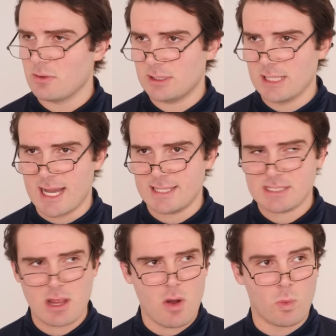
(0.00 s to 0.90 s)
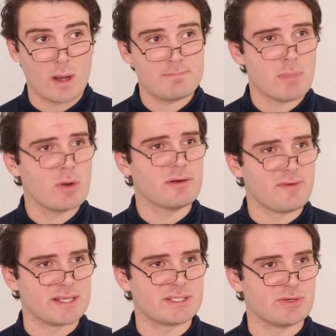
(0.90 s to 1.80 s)
class, what
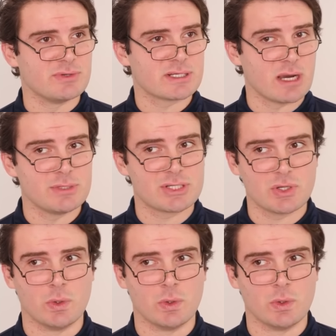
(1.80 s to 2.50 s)
motivates you to come to school?